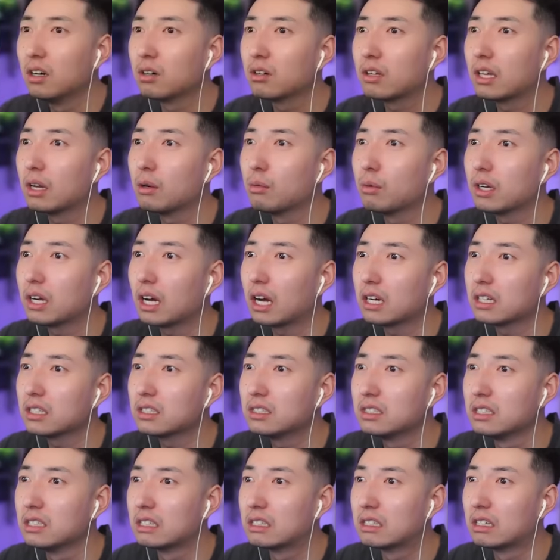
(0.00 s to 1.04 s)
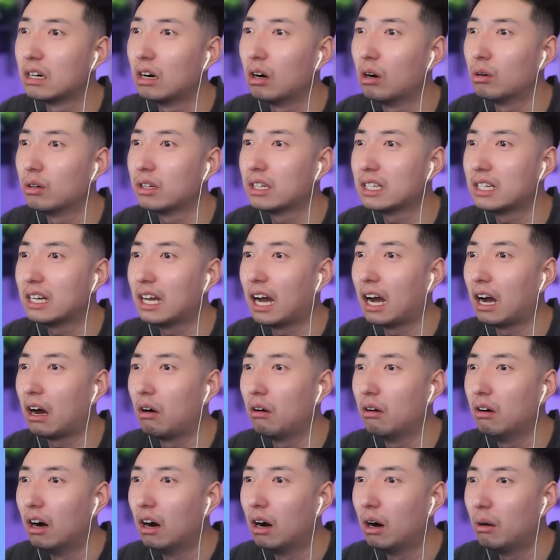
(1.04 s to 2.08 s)
Okay, we gotta see Cody
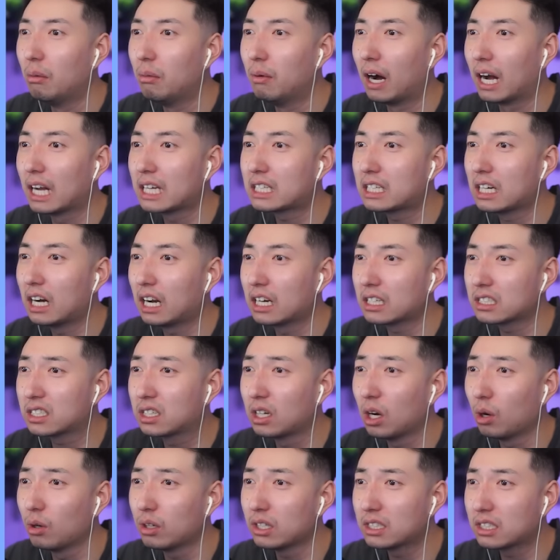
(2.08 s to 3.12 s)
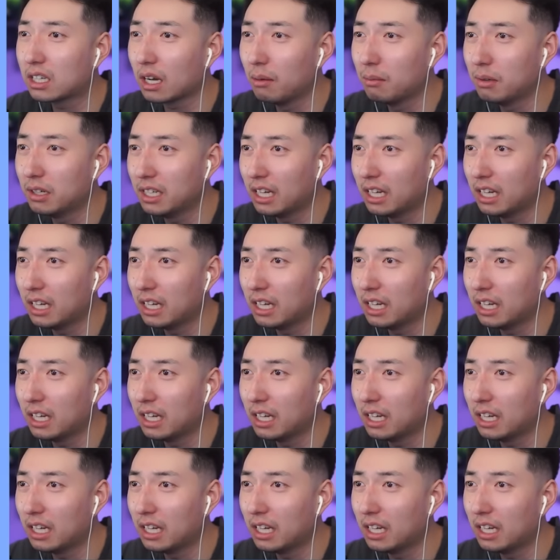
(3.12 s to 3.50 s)
now. Oh my gosh, Cody's coming